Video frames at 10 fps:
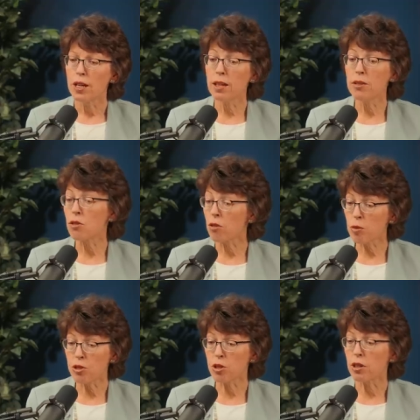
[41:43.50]
in
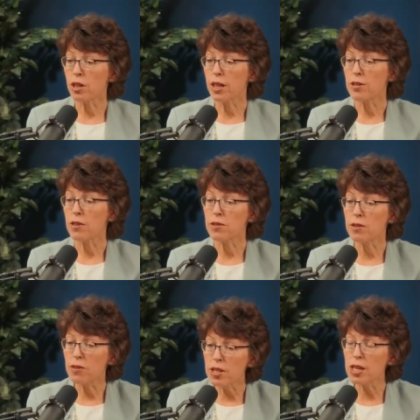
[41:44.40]
scripture, it says
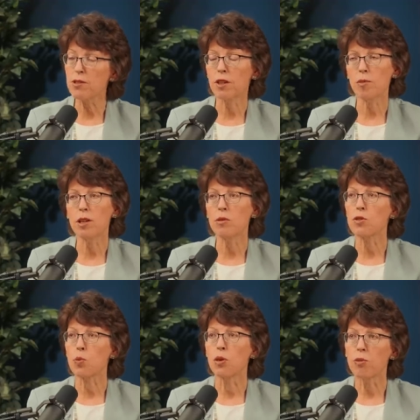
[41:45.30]
these
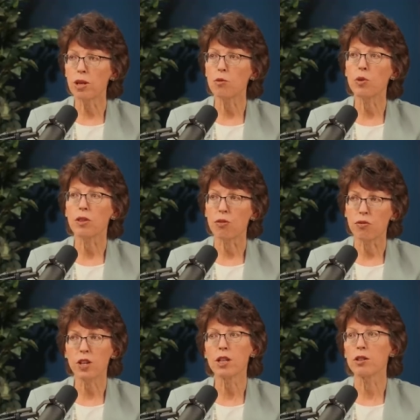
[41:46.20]
commandments were written with the
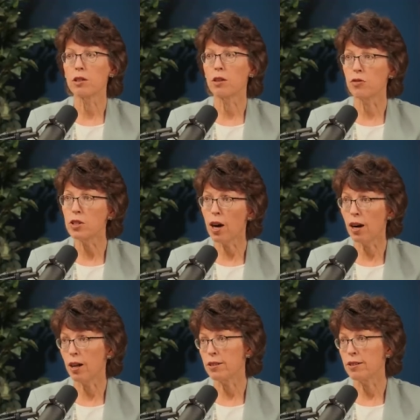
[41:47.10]
finger of
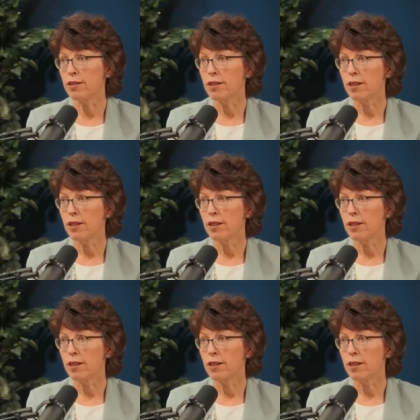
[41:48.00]
God. Mm.